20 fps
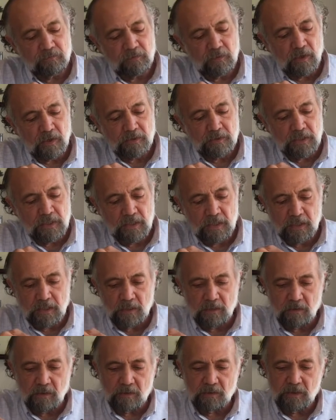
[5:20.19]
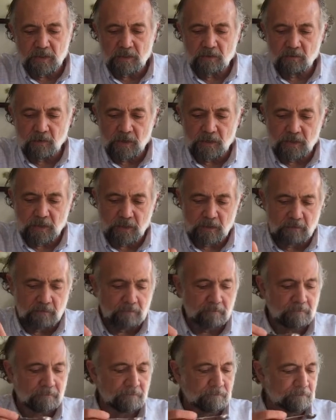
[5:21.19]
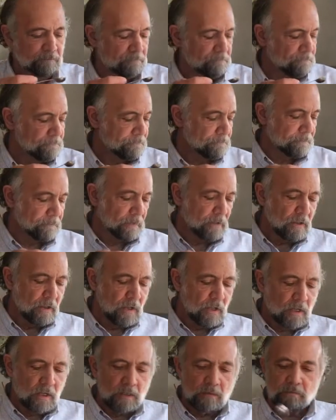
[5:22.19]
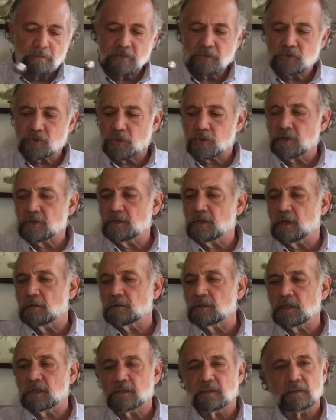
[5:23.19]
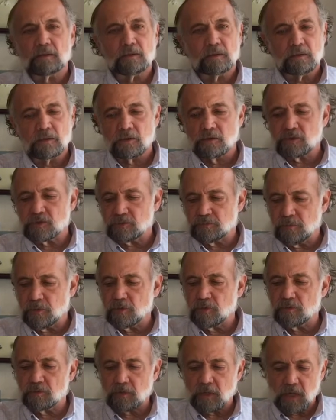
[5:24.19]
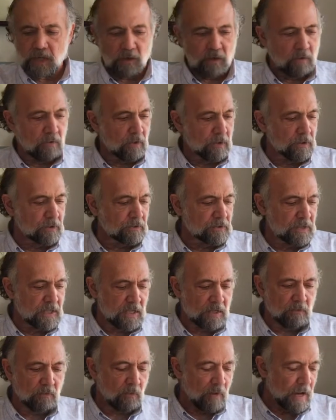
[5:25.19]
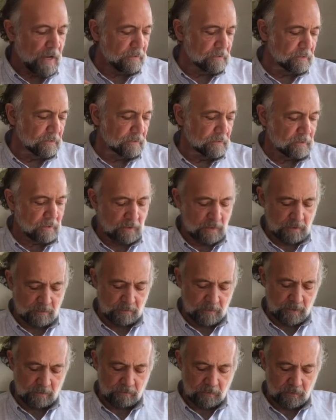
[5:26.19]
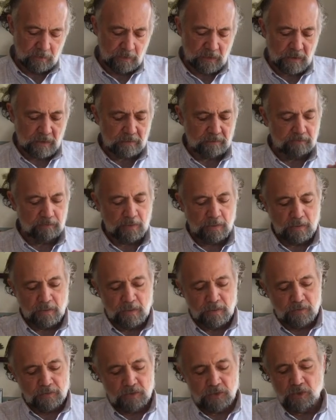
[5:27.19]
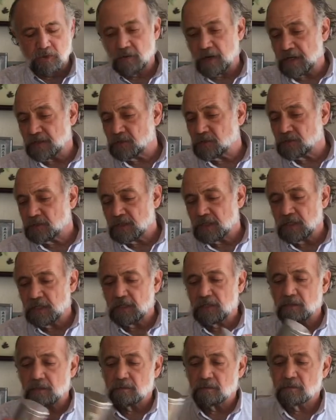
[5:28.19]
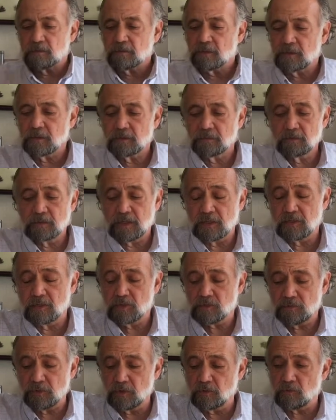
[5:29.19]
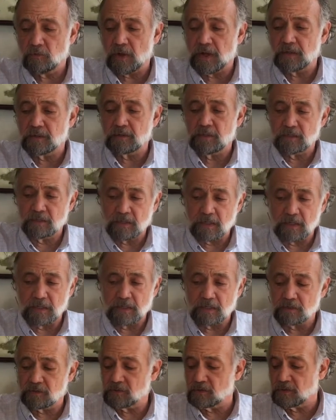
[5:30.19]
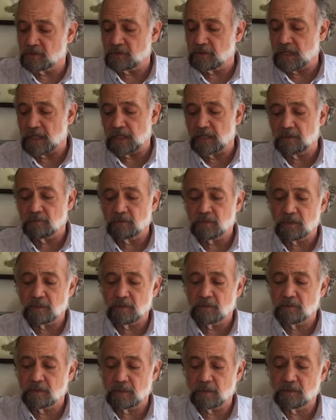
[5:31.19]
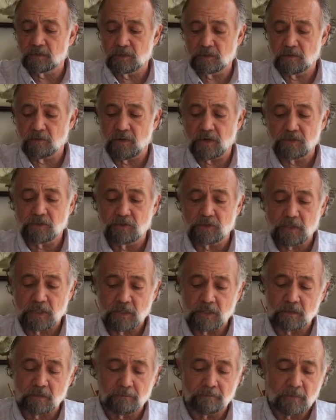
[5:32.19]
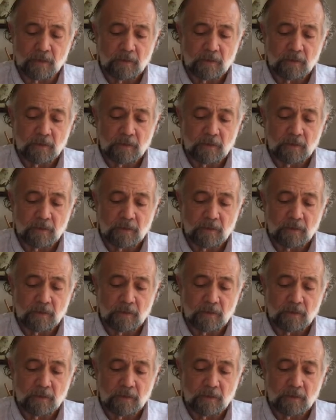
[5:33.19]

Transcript: our tea Kuan Yin. Be sure you don't get your spoon or your tea wet. That will degrade your tea. Getting the spoon wet and then getting into the can can degrade your tea.